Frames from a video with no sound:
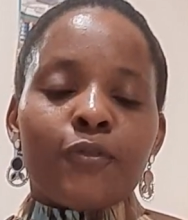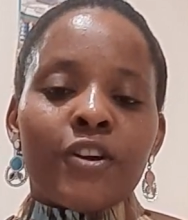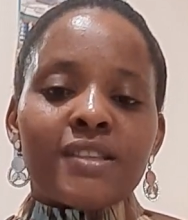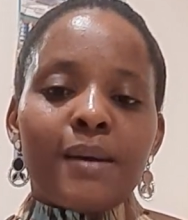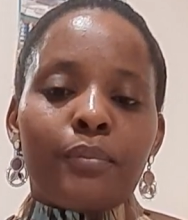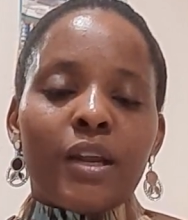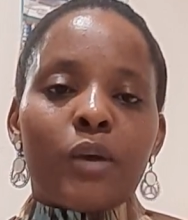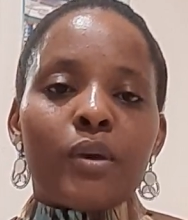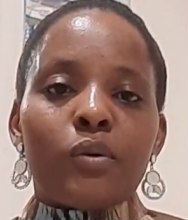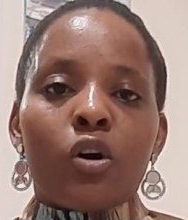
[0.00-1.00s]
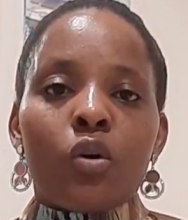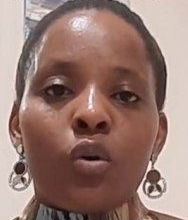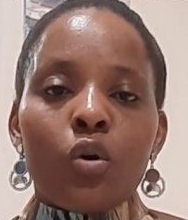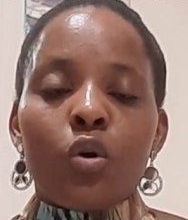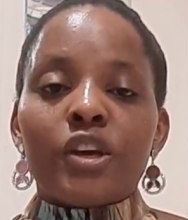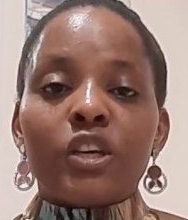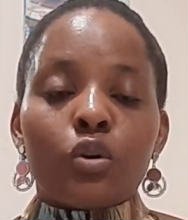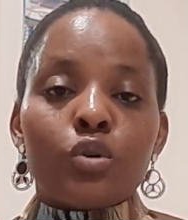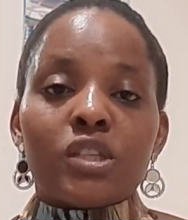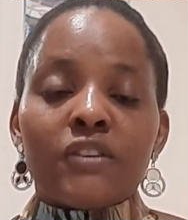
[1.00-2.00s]
For example, like when you are in
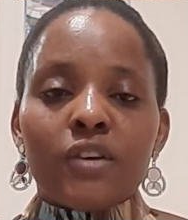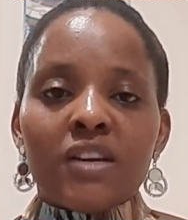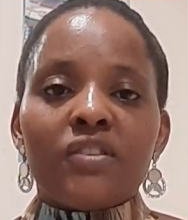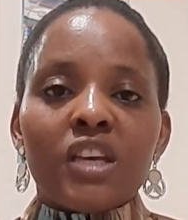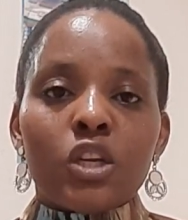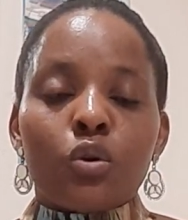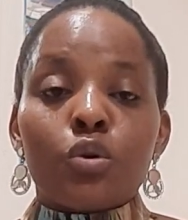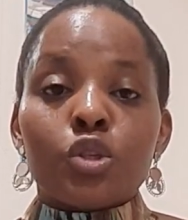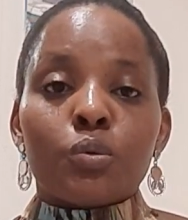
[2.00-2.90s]
coast, if you are living in coast,